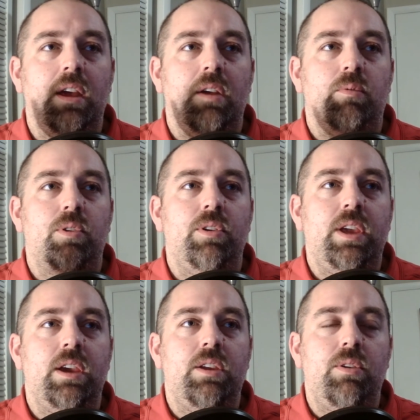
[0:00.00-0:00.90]

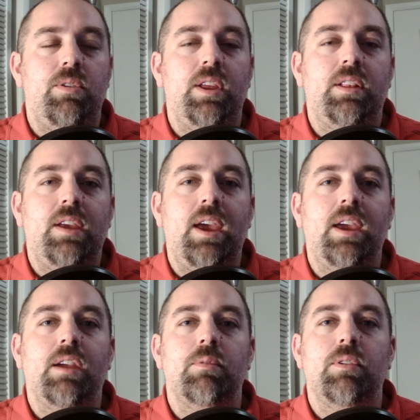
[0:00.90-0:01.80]
really a unique
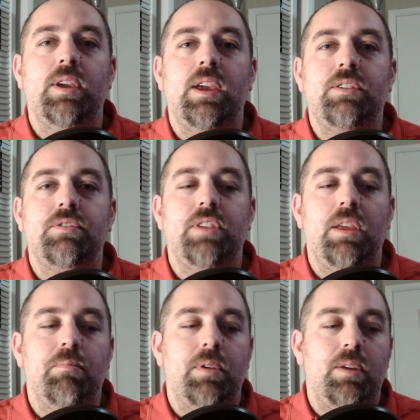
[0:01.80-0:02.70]
take and really
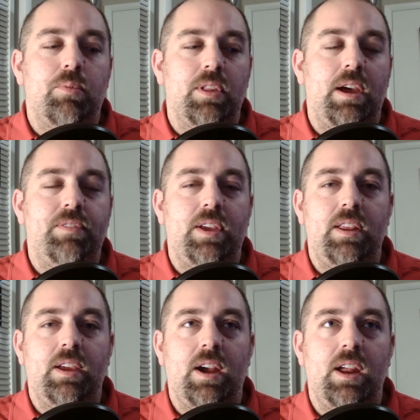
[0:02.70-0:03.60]
interesting, but we're left at
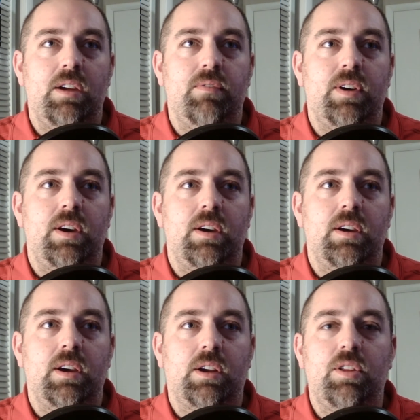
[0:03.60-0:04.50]
a kind of
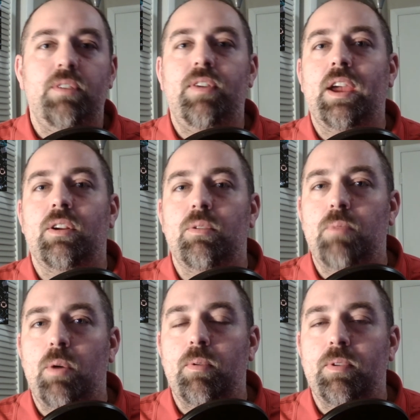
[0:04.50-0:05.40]
a cliffhanger
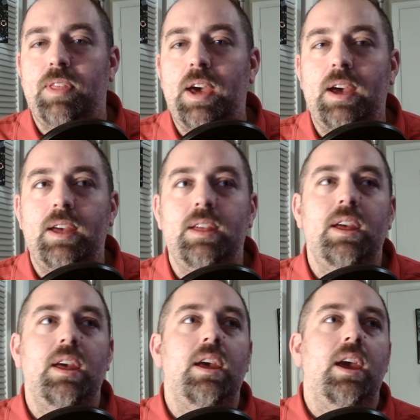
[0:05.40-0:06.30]
moment with that.
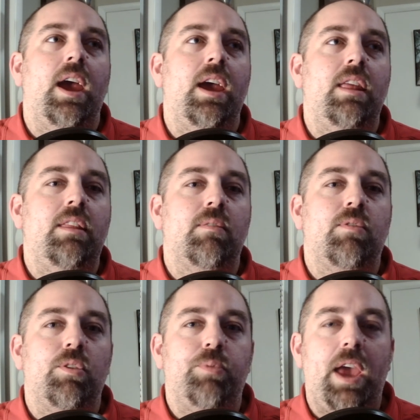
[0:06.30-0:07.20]
And then, of
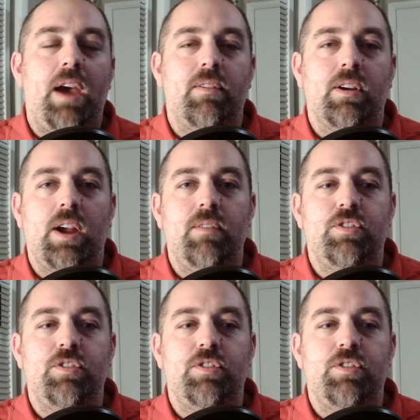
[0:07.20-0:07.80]
course, we have our kind of